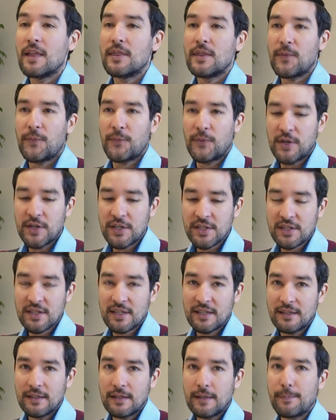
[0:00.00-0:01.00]
The
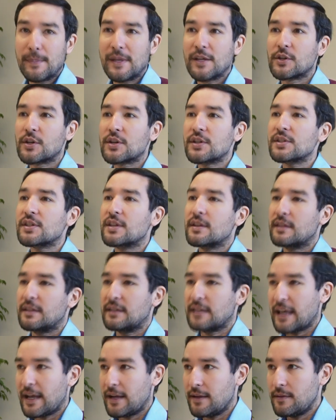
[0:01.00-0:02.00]
first mirrors the
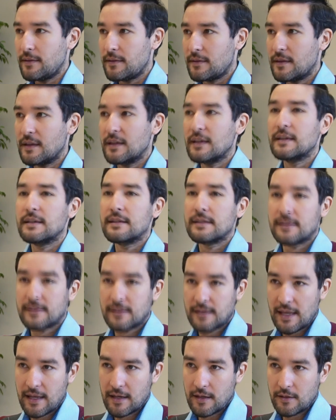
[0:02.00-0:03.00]
ninth,
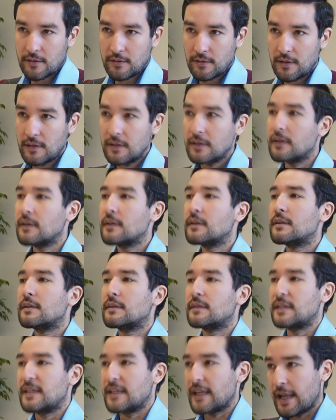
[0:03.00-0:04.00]
second,
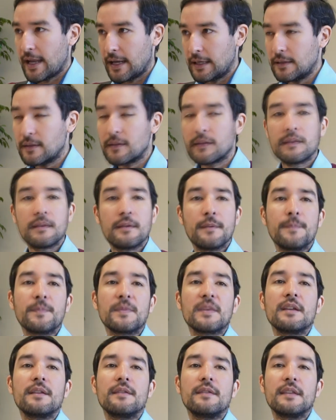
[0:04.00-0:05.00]
the eighth,
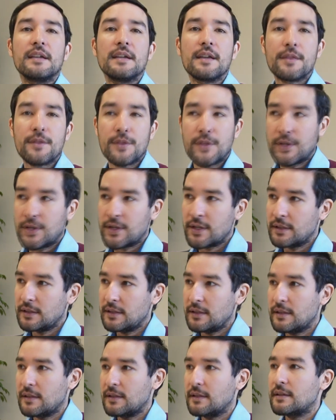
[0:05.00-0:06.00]
the
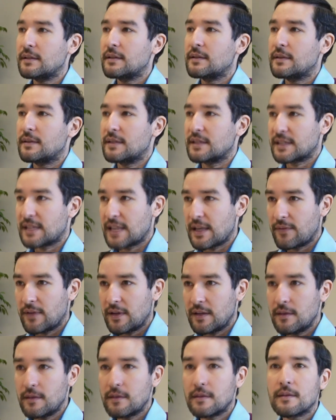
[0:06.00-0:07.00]
third, the
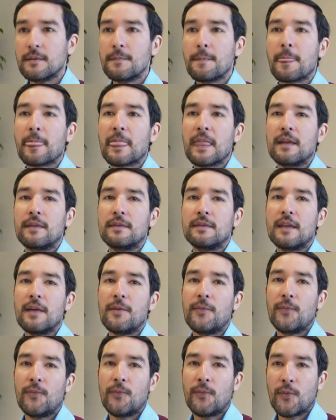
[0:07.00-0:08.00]
seventh,
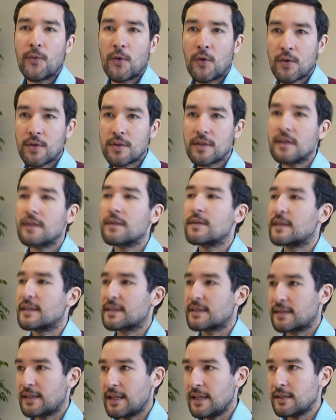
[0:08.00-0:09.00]
the fourth, the
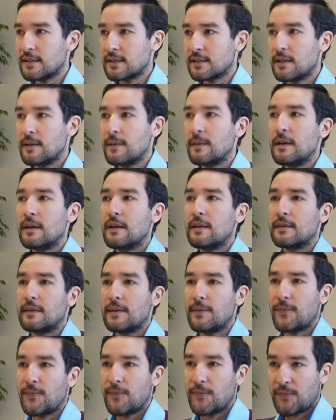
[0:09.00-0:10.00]
sixth,
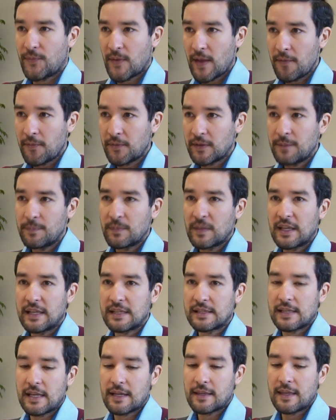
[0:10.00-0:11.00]
the fifth
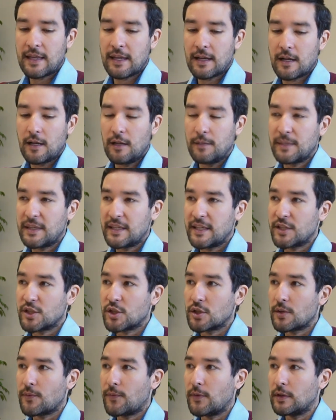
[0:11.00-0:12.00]
is like the
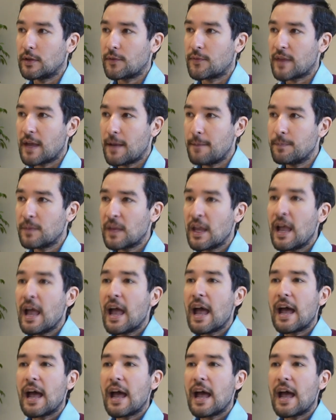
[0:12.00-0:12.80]
culmination of all of them.